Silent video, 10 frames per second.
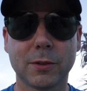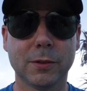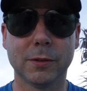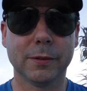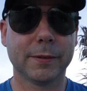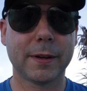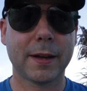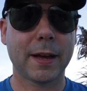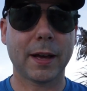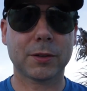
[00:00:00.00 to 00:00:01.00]
to
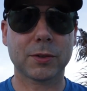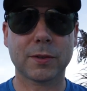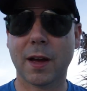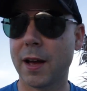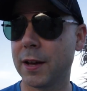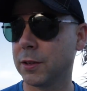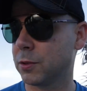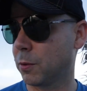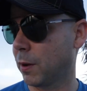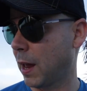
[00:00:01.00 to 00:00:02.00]
exercise,
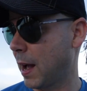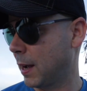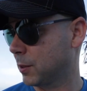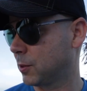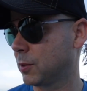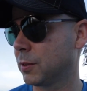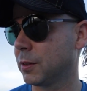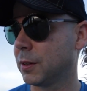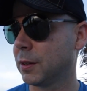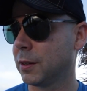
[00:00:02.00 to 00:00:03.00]
to relax,
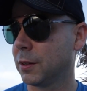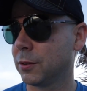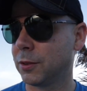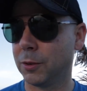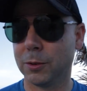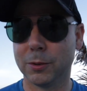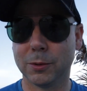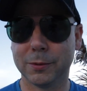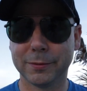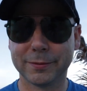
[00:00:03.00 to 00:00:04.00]
to
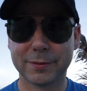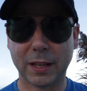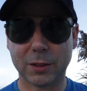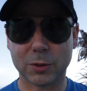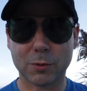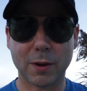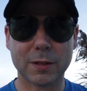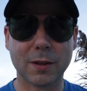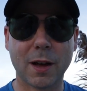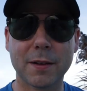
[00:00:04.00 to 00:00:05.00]
take the
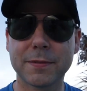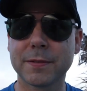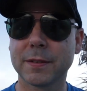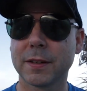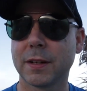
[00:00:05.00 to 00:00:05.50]
stress off.